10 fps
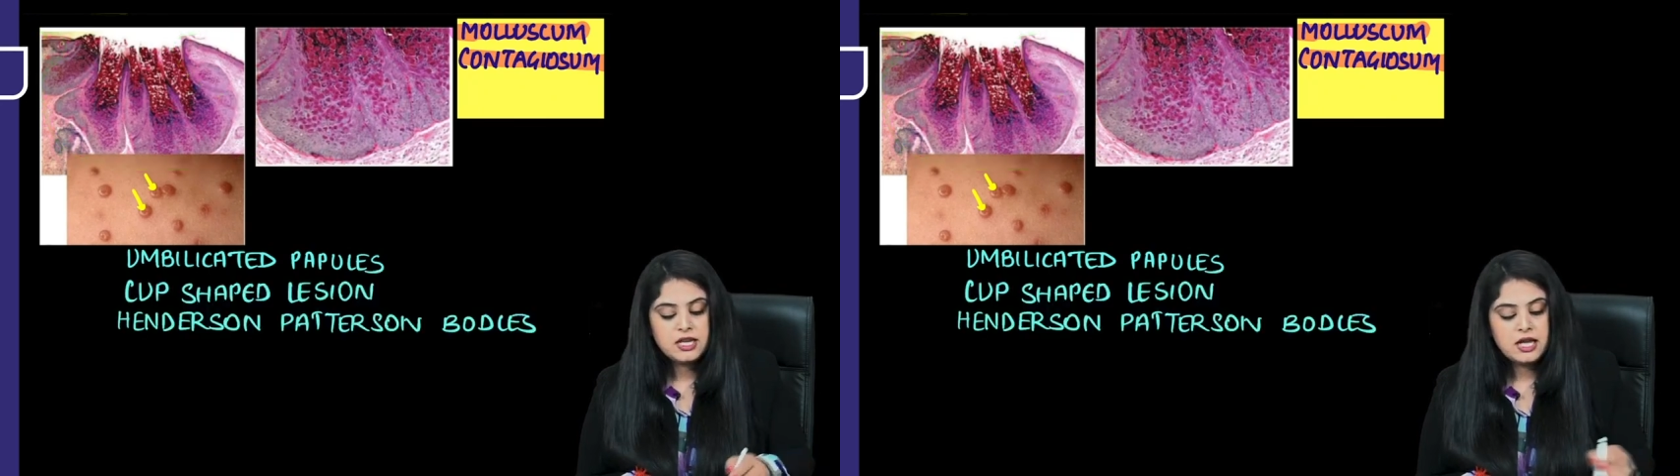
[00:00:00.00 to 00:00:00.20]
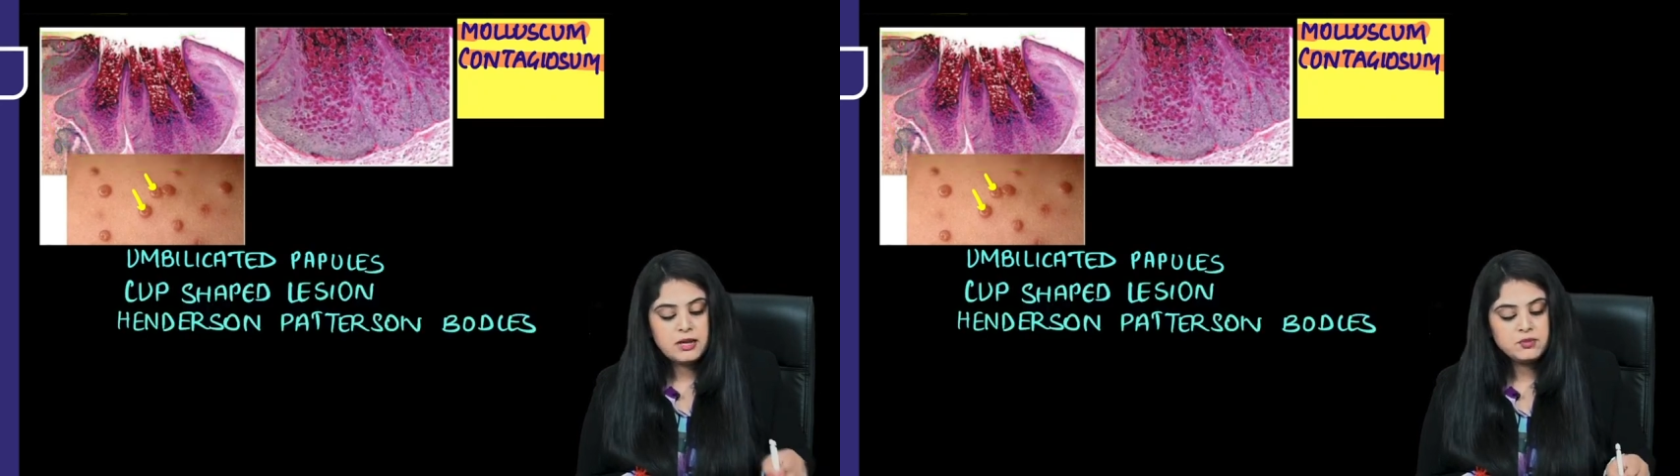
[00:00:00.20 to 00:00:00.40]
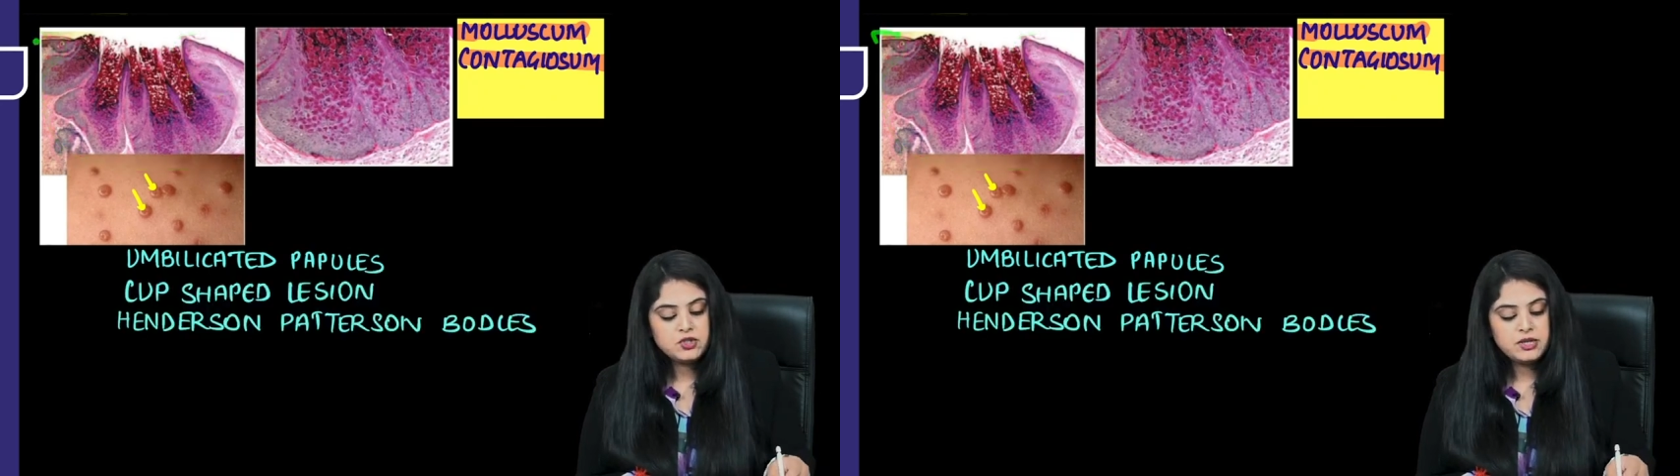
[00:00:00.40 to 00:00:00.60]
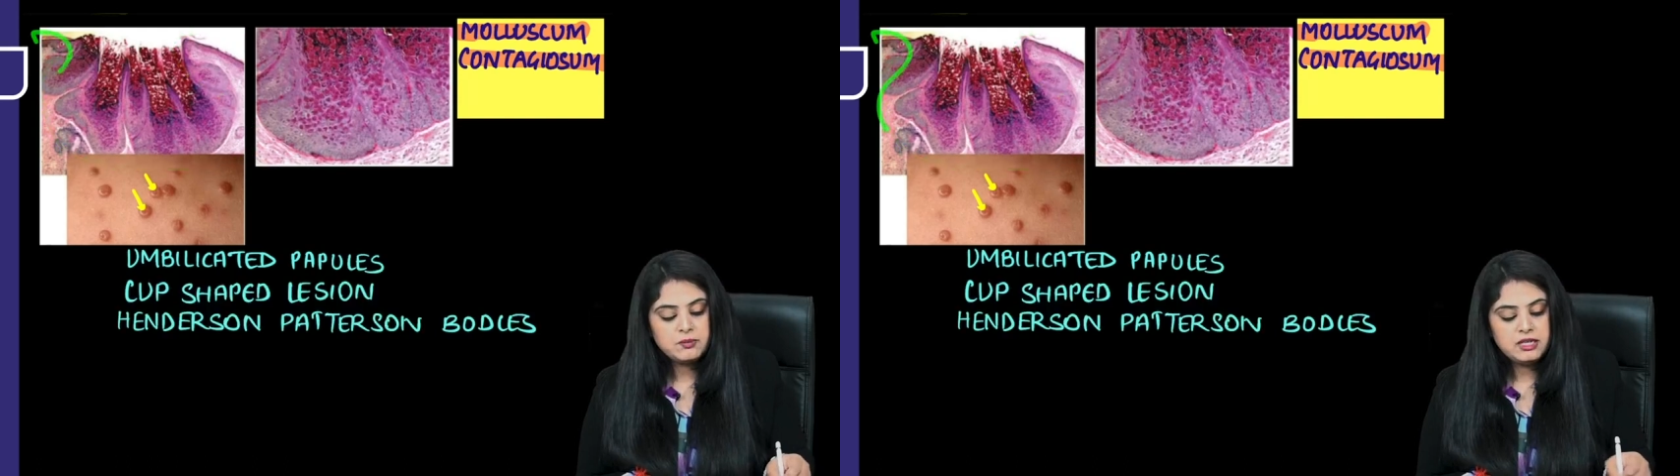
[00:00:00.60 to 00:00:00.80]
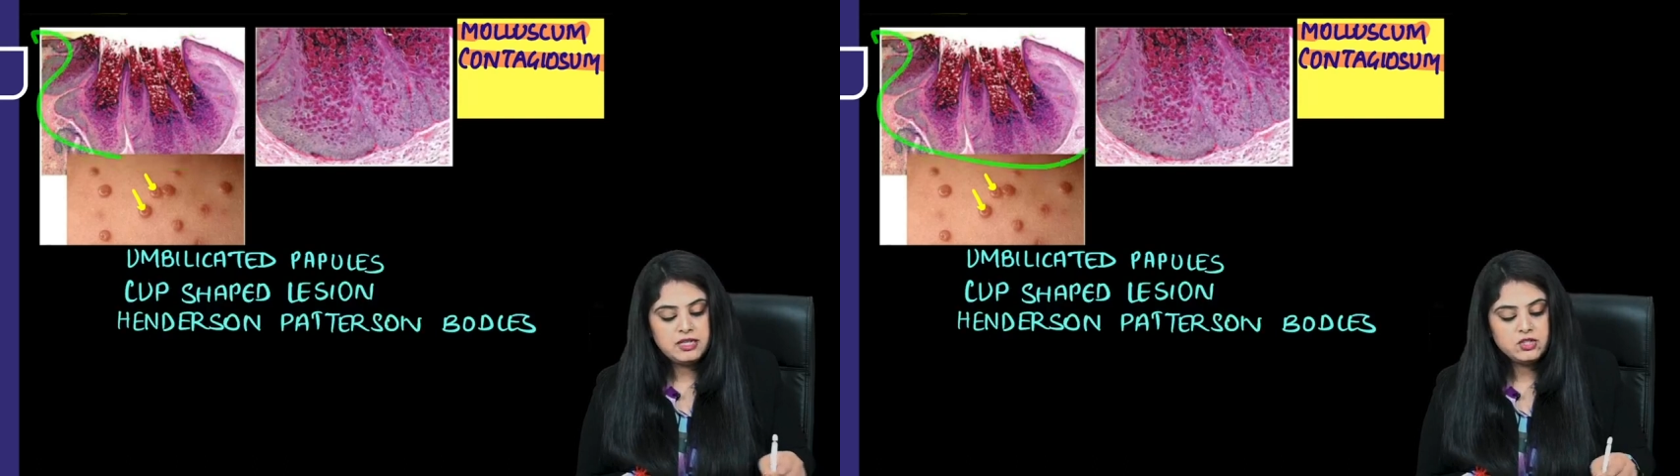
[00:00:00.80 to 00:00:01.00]

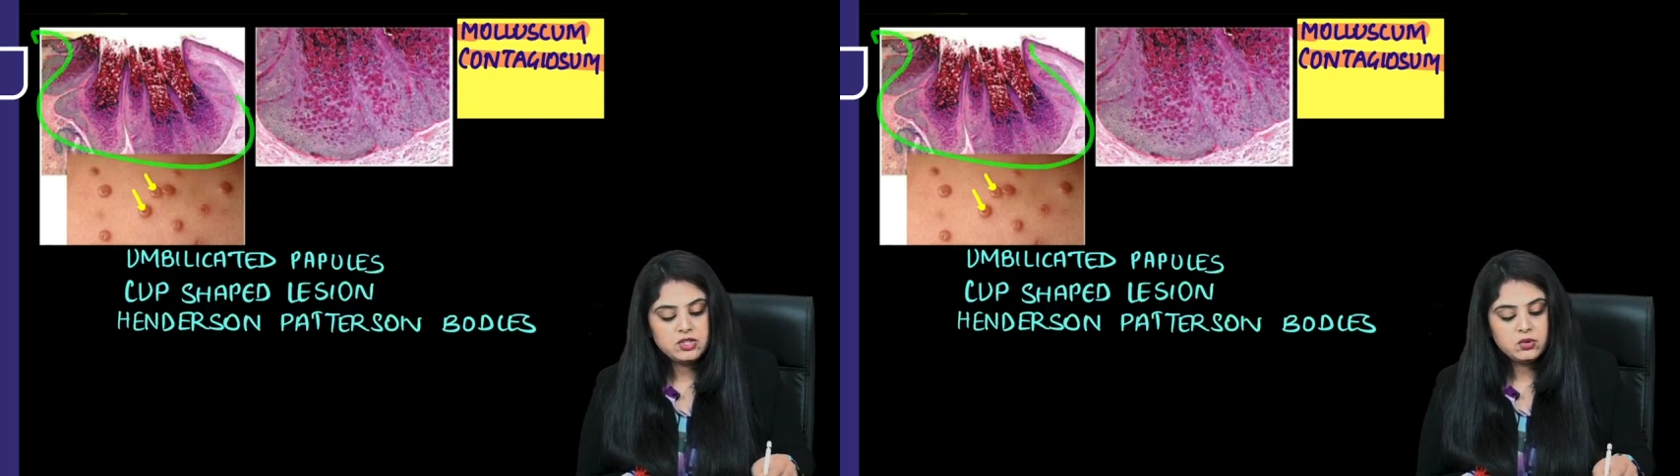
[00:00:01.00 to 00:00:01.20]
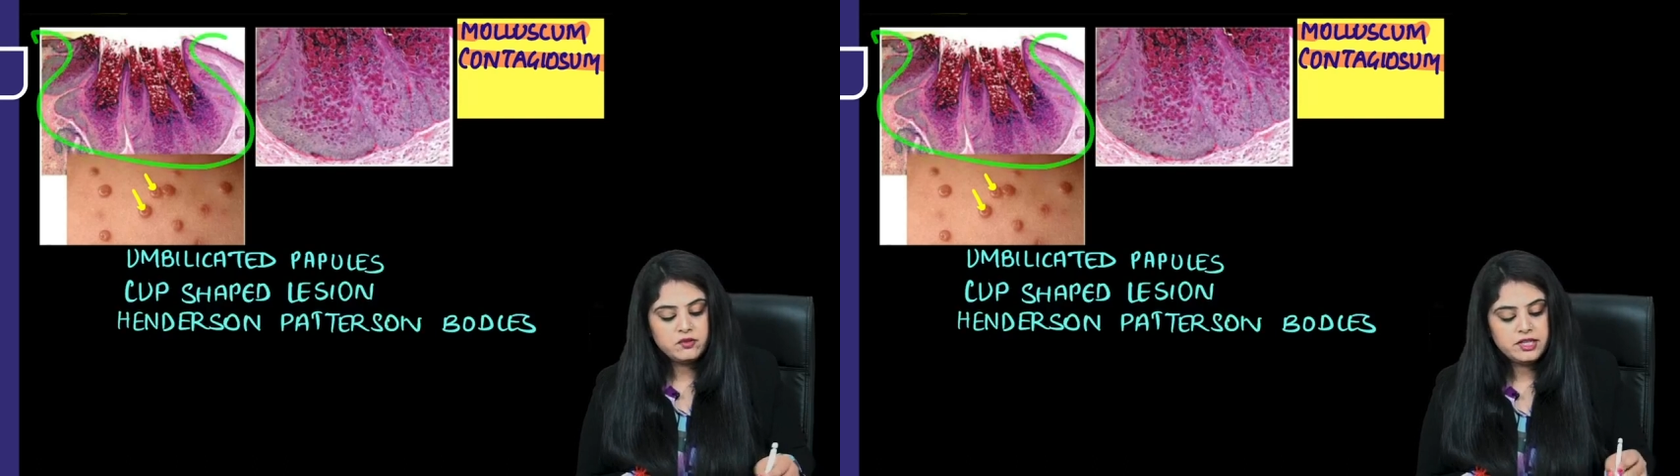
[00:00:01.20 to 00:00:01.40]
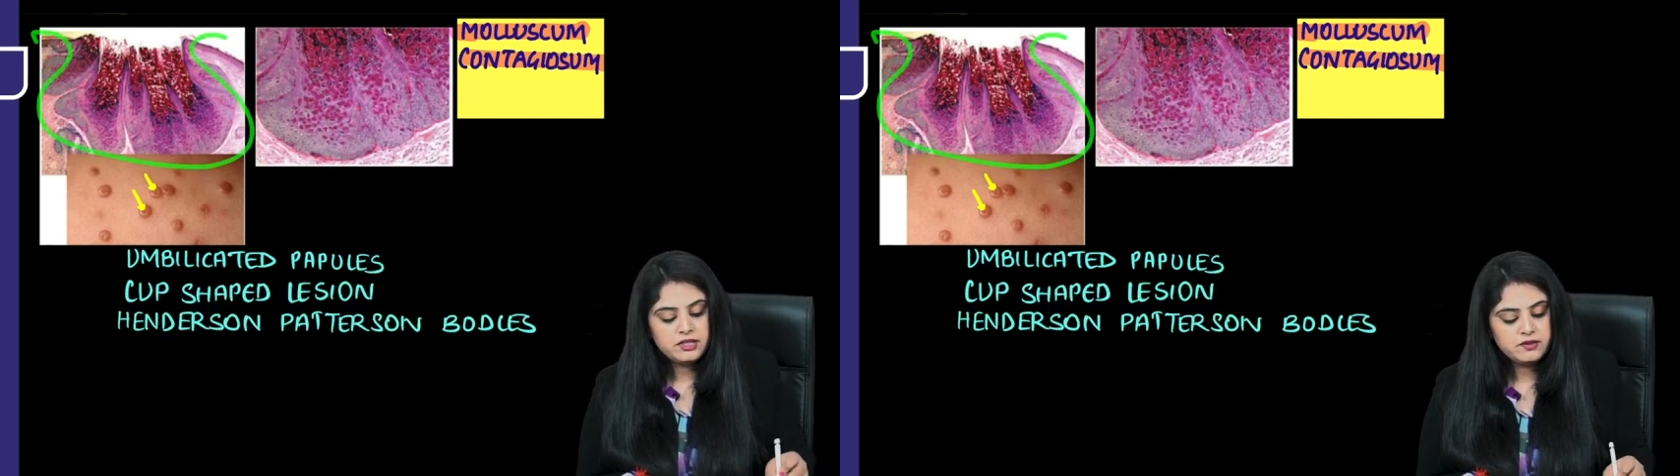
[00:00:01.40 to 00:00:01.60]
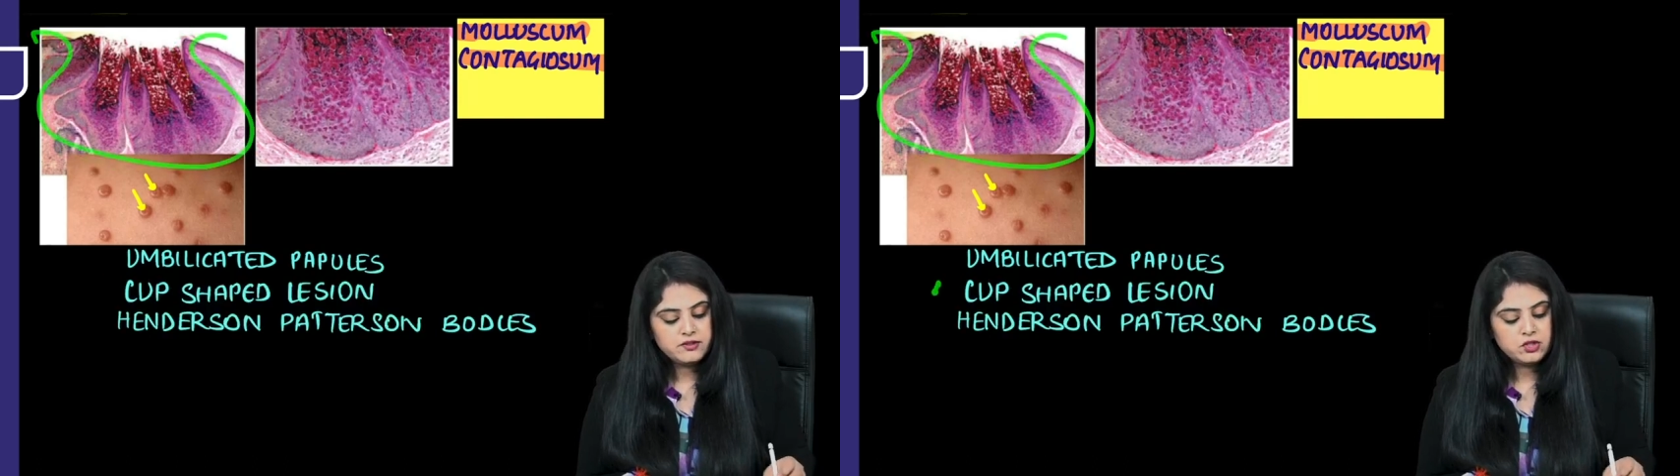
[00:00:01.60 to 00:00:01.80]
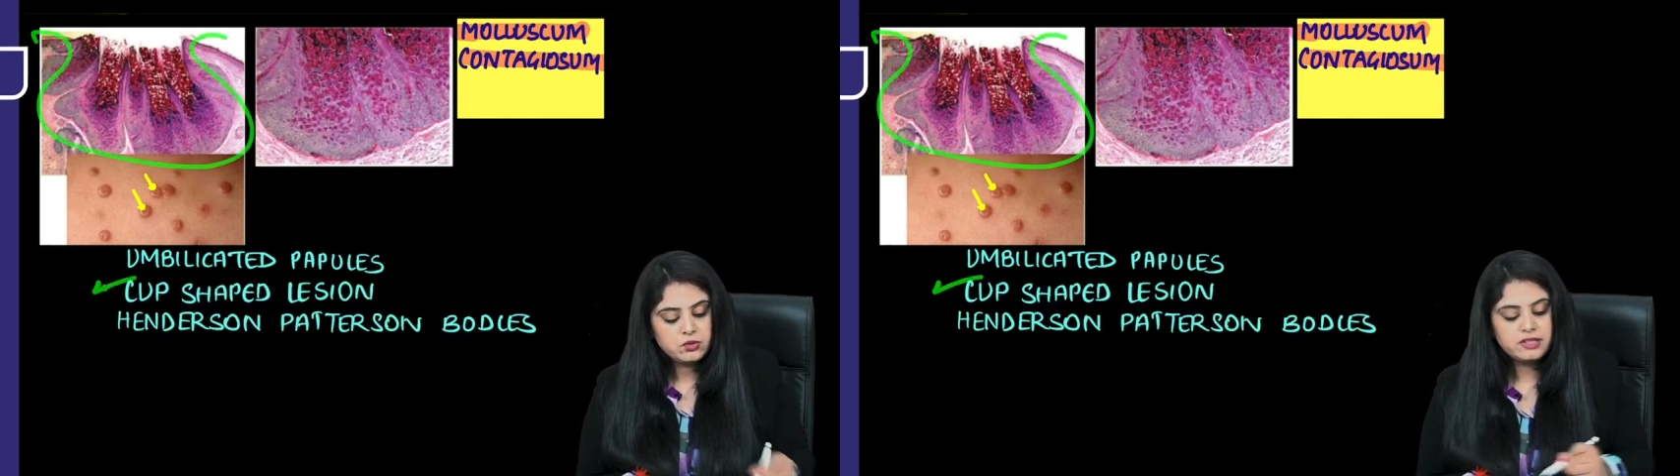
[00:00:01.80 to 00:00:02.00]
cup-shaped lesion over here,
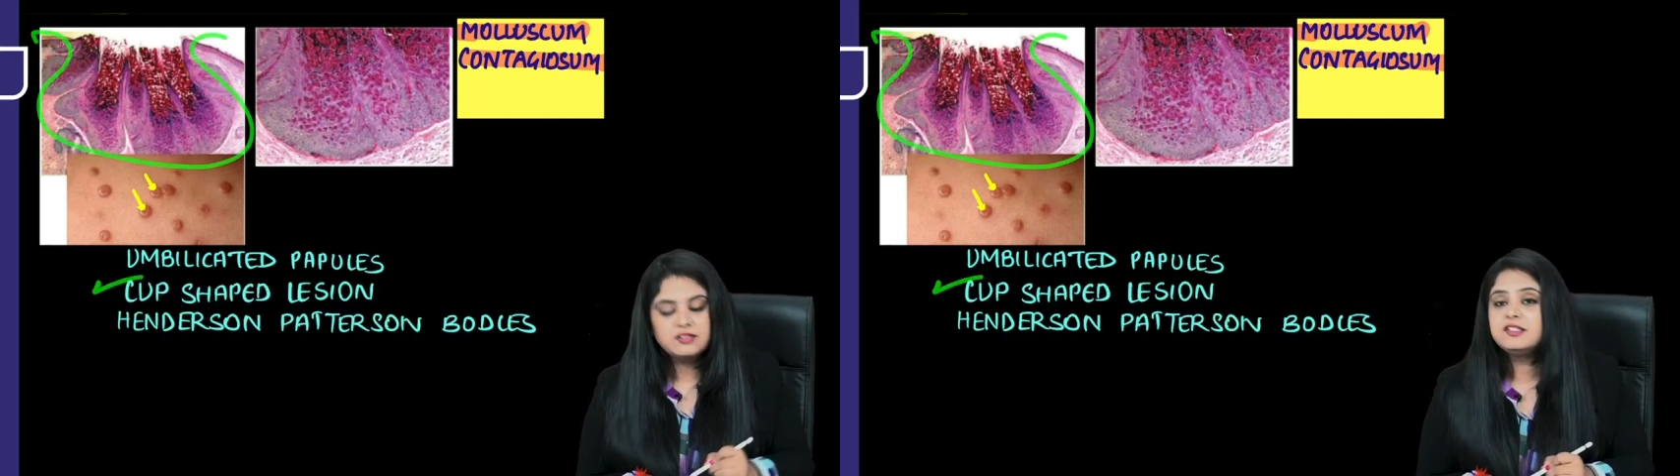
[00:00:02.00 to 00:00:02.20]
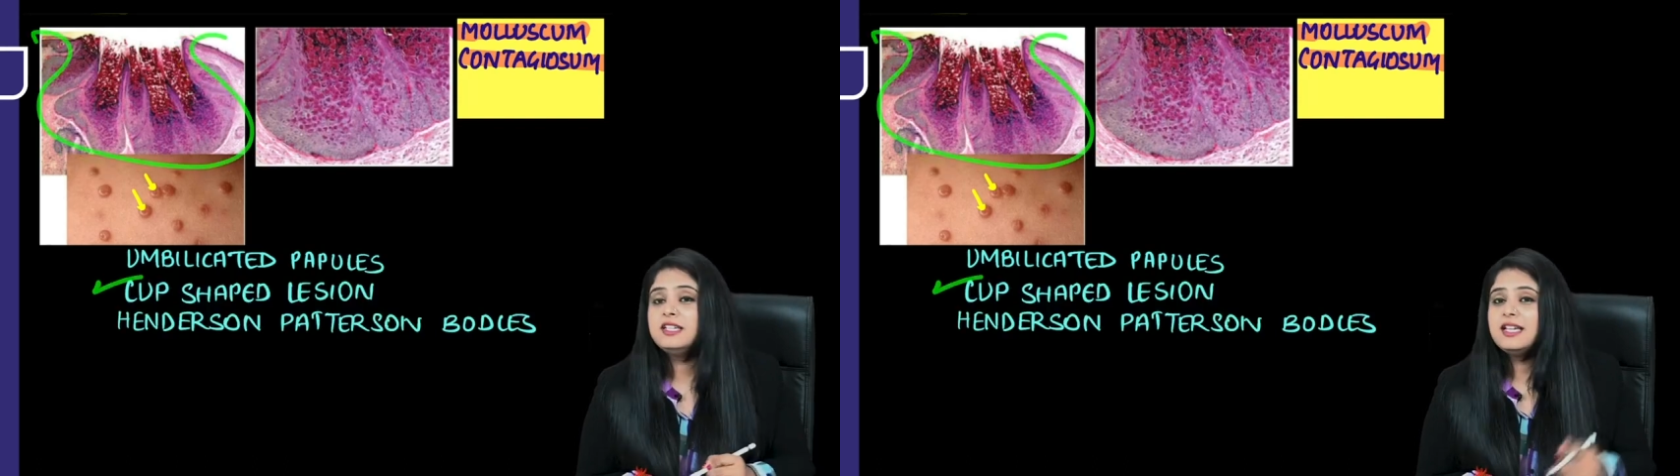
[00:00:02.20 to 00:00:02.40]
which you can see,